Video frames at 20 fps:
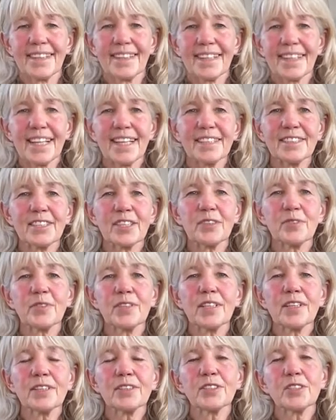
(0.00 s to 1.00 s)
Okay, so if you'd
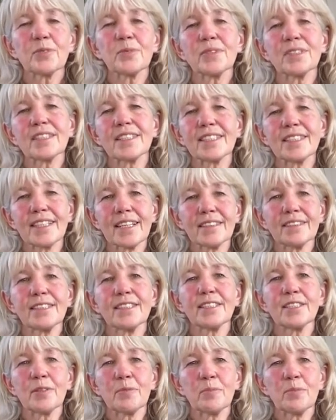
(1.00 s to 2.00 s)
like to understand
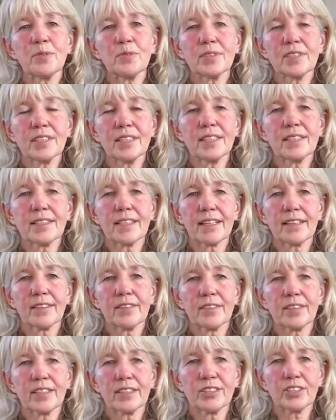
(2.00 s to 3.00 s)
this in more detail,
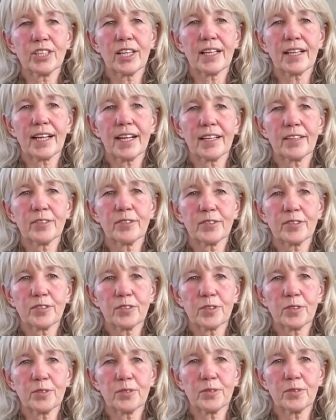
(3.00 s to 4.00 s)
then check out the
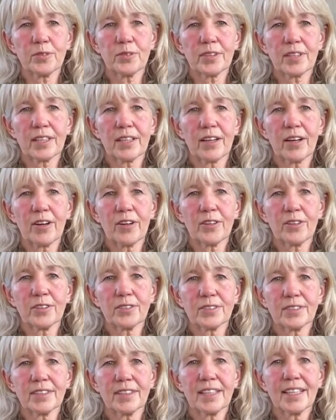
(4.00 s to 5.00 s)
talk
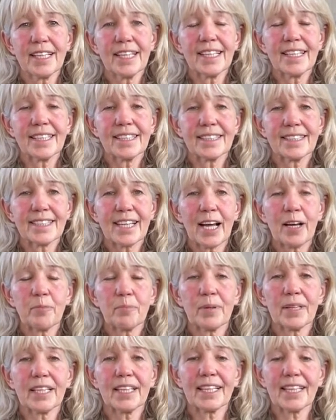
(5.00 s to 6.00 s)
on
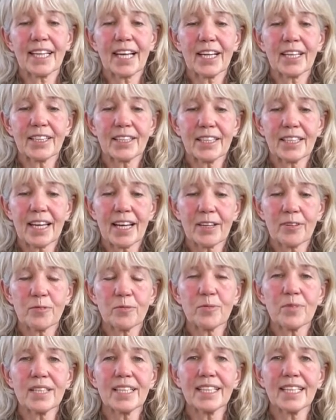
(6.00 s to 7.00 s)
tapping and
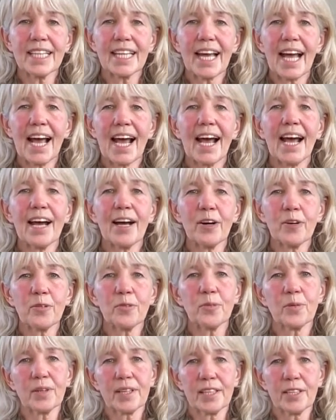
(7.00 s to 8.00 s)
really
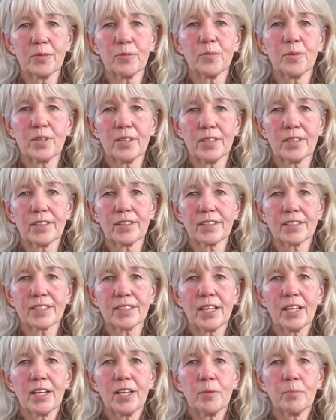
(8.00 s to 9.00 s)
how it works.
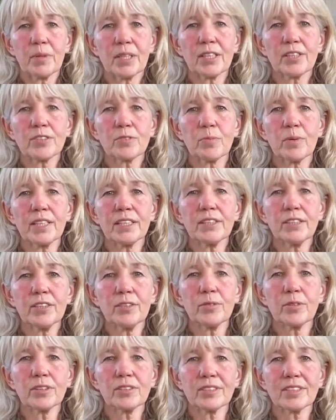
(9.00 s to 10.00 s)
Because when
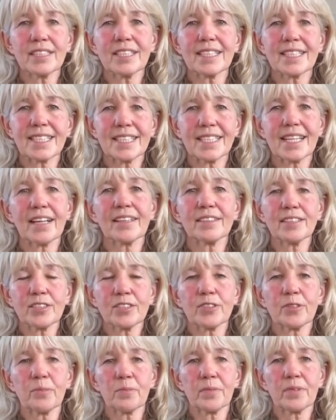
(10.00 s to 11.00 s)
you understand
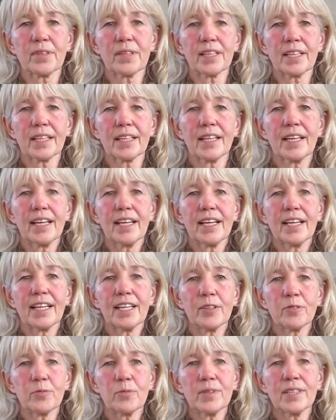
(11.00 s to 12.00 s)
something,
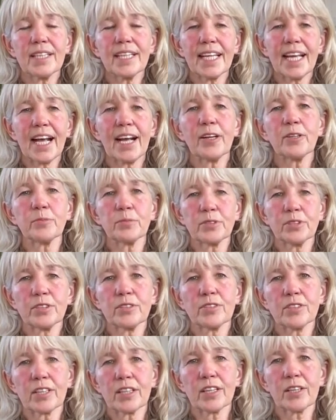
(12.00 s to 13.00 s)
it really helps you
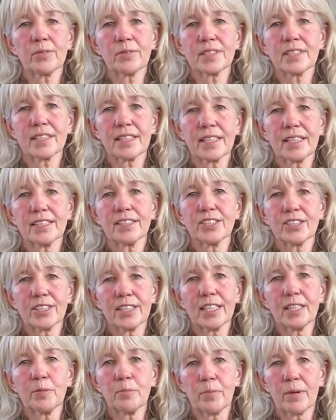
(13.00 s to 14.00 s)
to go a stage
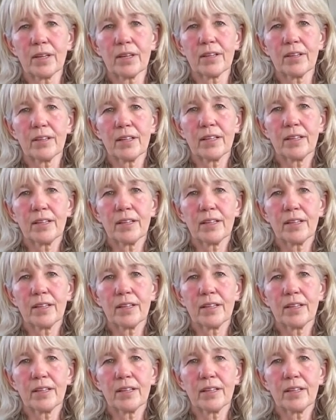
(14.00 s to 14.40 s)
deeper